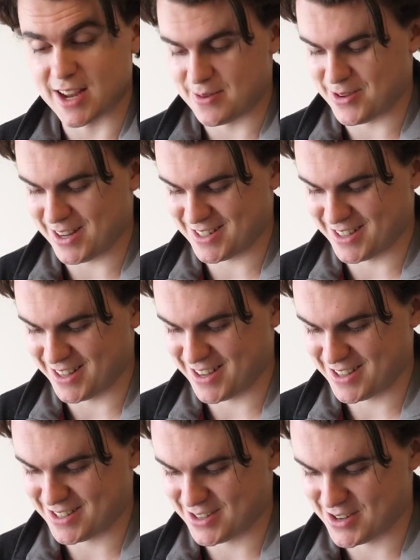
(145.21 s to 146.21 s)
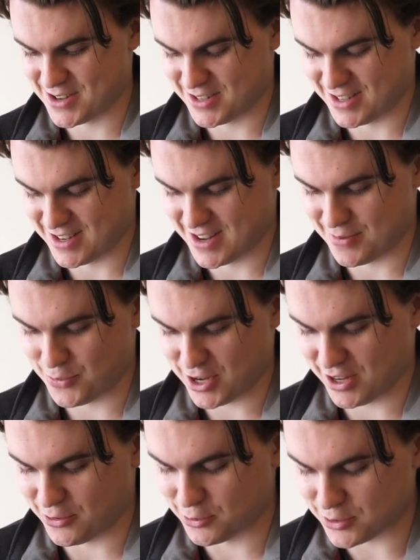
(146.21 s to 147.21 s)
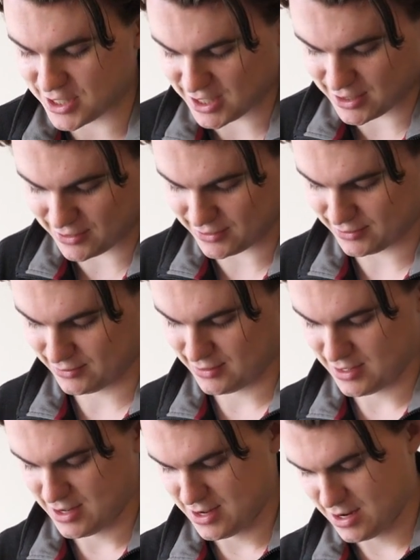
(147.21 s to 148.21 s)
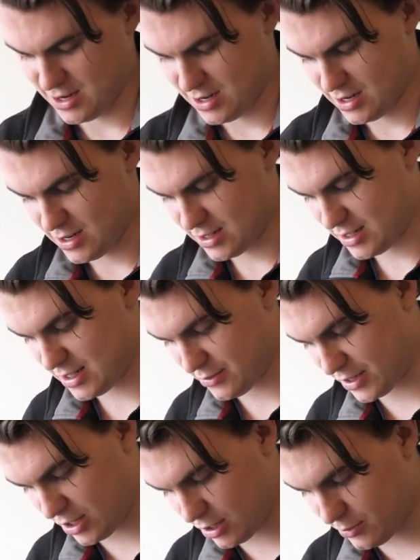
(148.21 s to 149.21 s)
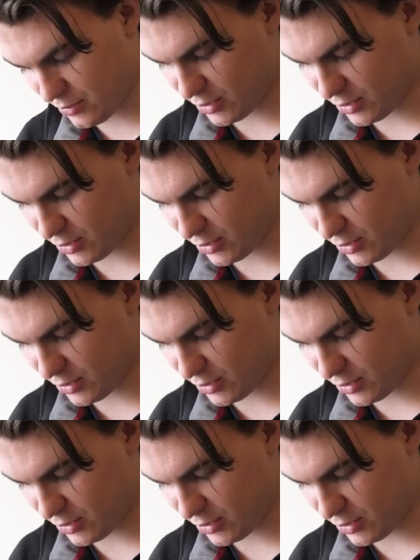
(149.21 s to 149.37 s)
came out today, so uh, pretty cool stuff. So there we go. We've